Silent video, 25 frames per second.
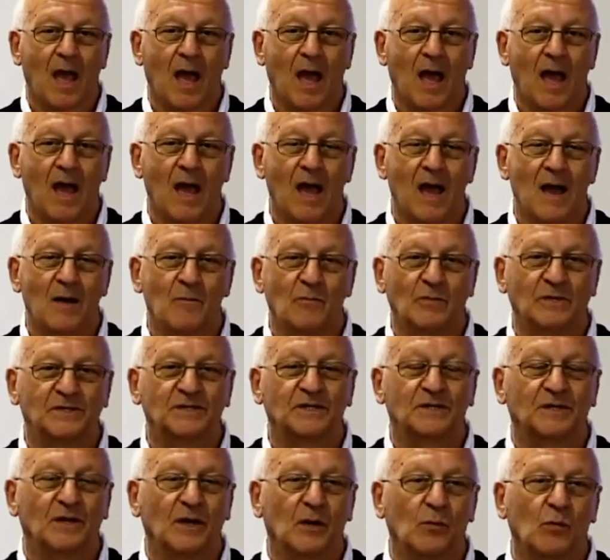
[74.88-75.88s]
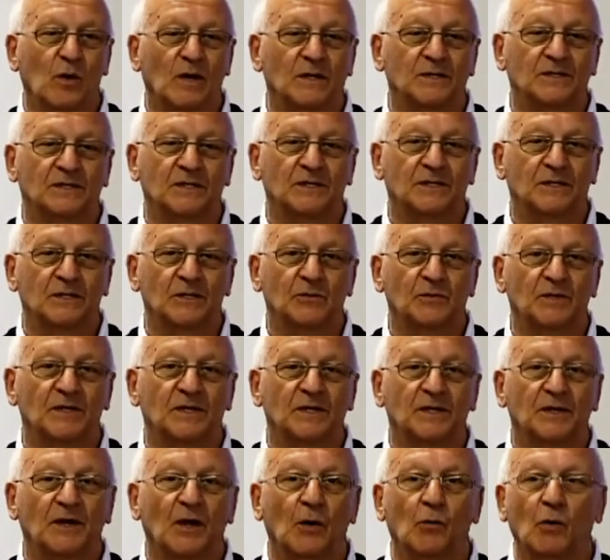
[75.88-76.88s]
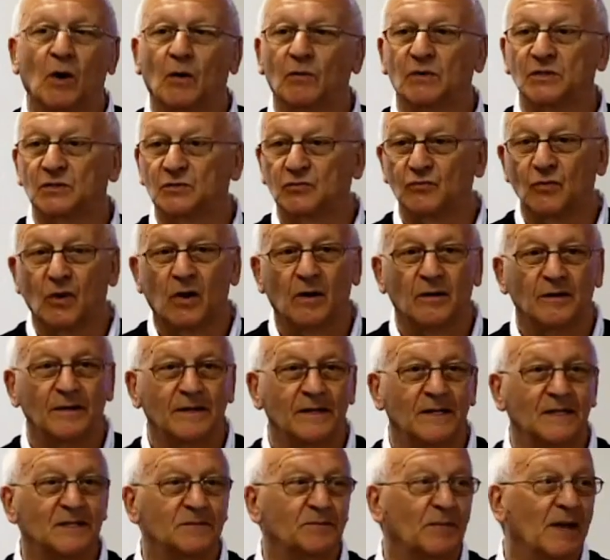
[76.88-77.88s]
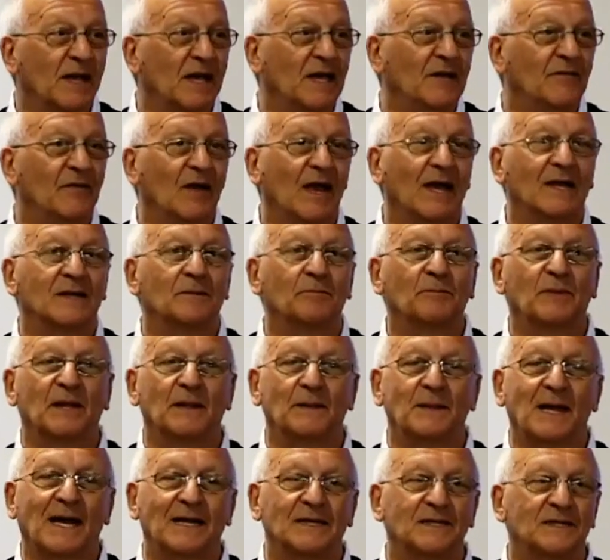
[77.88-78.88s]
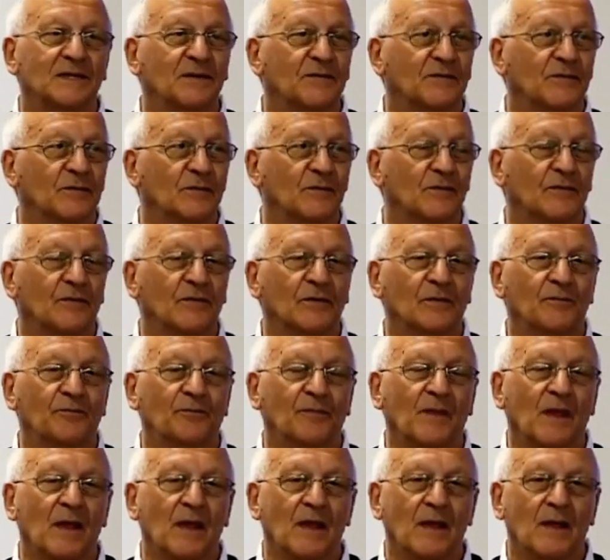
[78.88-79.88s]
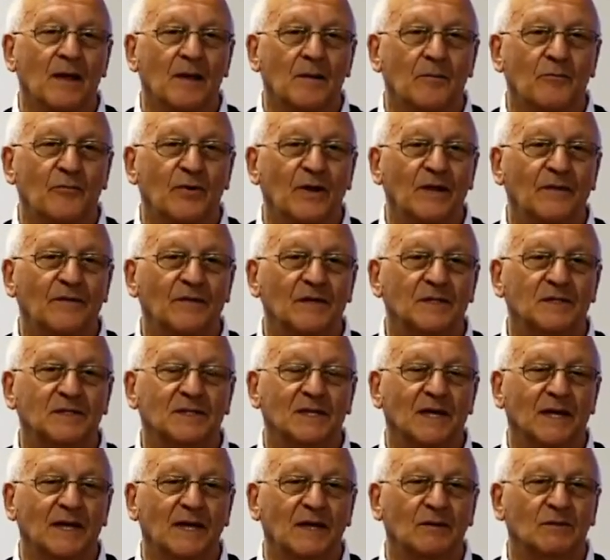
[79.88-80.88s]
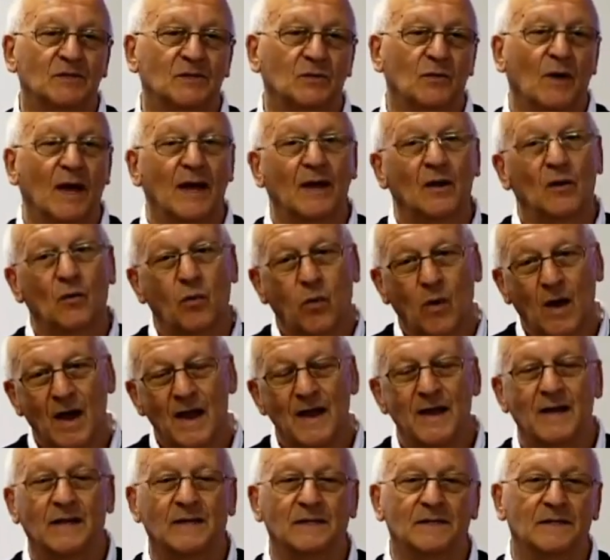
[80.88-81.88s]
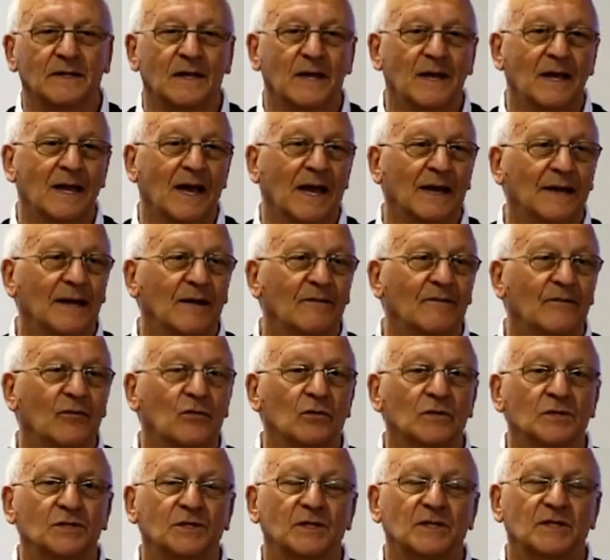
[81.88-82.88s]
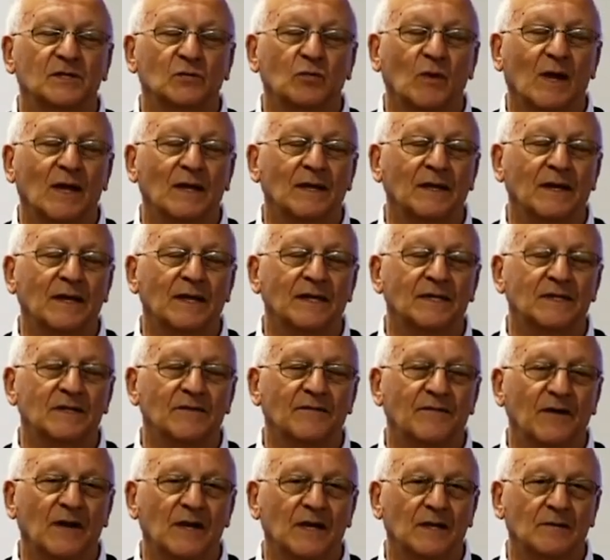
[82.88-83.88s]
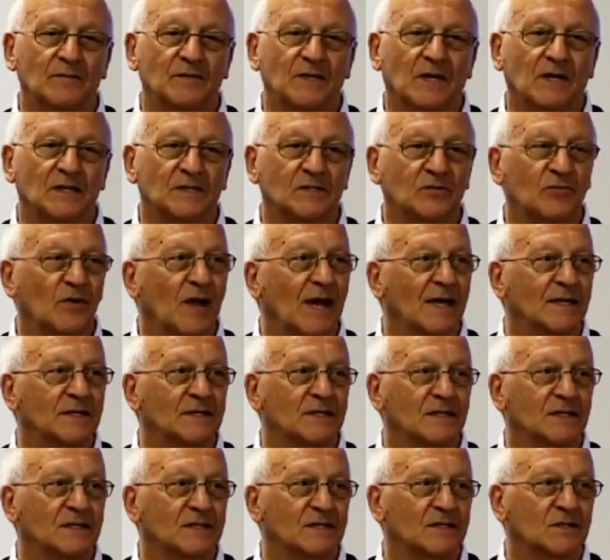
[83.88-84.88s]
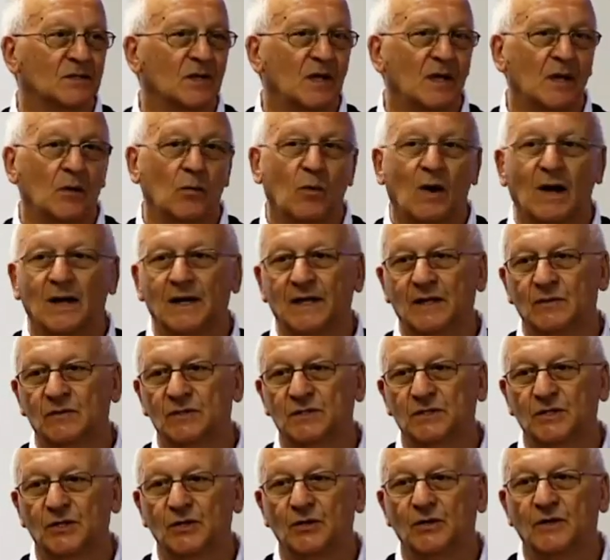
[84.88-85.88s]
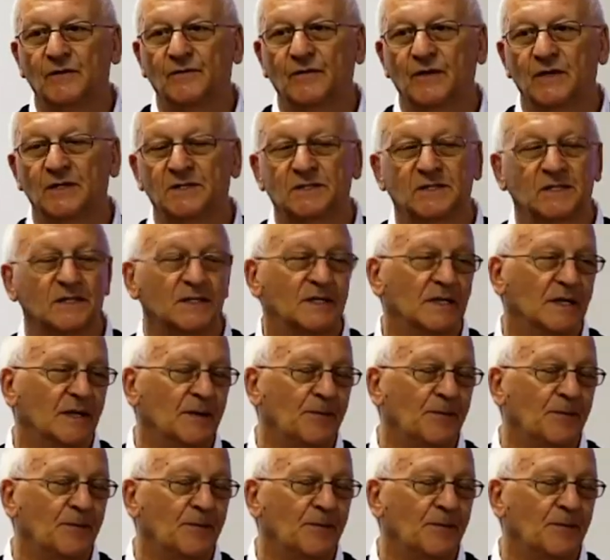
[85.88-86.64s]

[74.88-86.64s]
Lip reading: We didn't know what to do, we didn't know what was wrong. His behaviour hadn't been that different from previously. He was quite quiet, and unfortunately as well, he developed arthritis while he was at university.